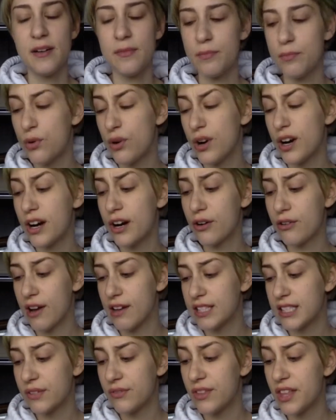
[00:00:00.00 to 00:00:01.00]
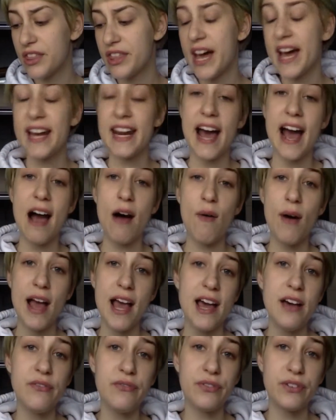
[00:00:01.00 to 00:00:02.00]
more aggressive than that.
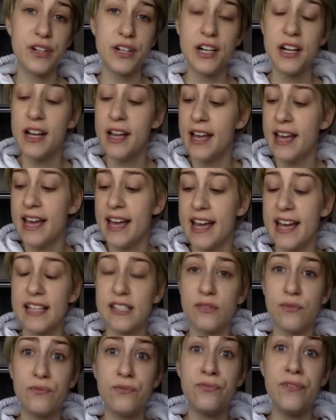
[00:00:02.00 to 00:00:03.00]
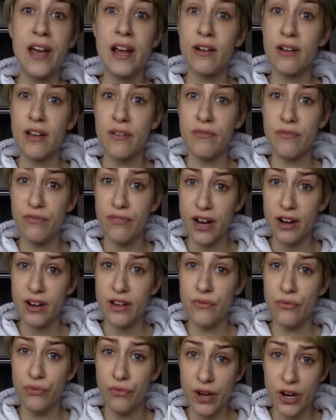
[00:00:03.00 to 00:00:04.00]
However, it's very,
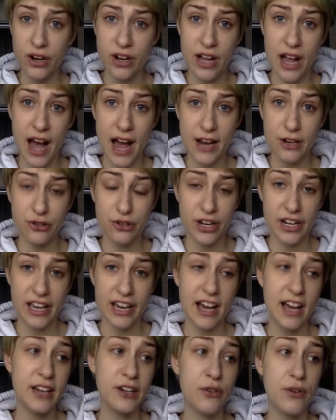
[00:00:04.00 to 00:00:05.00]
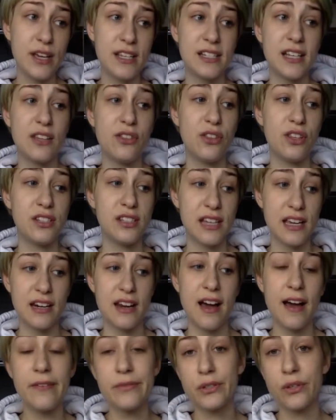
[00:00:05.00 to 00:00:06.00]
very, very hydrating. I know I said the St.
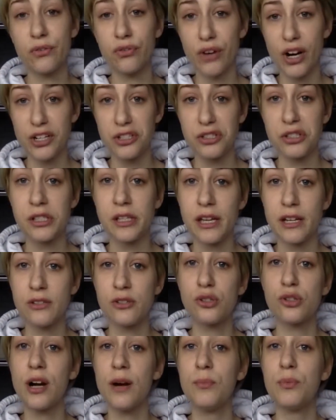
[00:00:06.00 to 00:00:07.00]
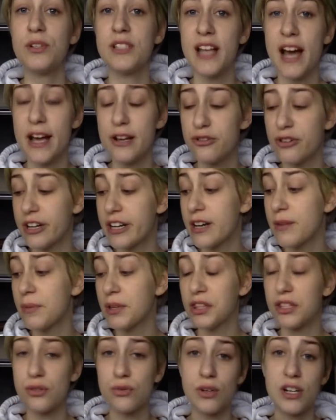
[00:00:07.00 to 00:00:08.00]
Ives Fresh Skin scrub was hydrating,
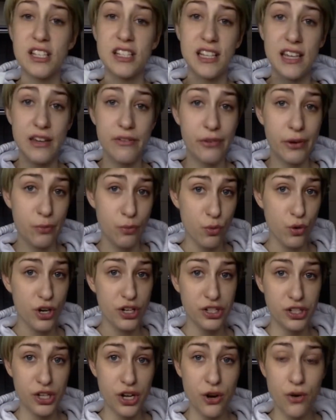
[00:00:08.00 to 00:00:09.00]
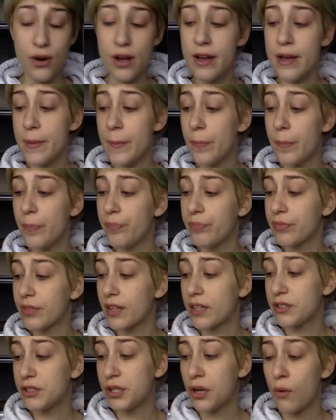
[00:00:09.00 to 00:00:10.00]
but this one is even more so.
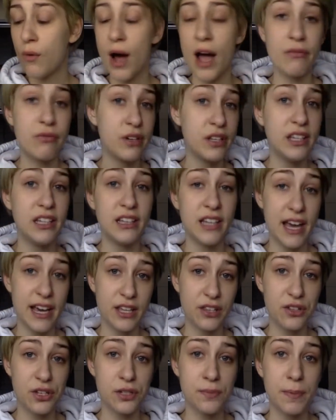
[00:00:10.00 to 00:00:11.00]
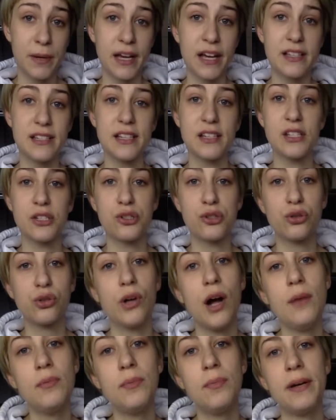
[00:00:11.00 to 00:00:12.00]
So I really like this because it's a
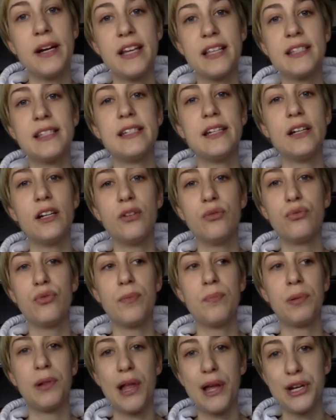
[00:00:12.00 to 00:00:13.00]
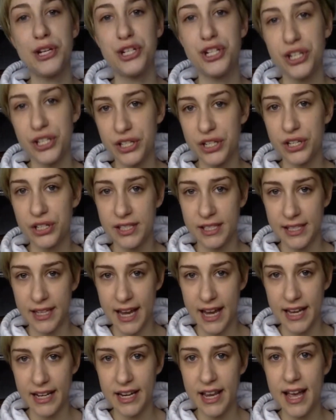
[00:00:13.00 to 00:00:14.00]
scrub, but it still replenishes your
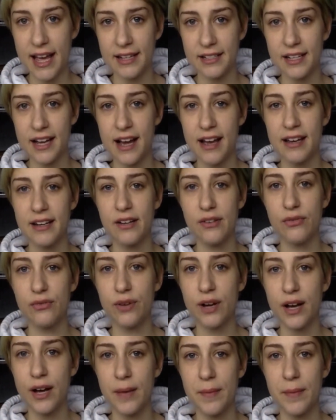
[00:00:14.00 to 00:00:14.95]
skin and kind of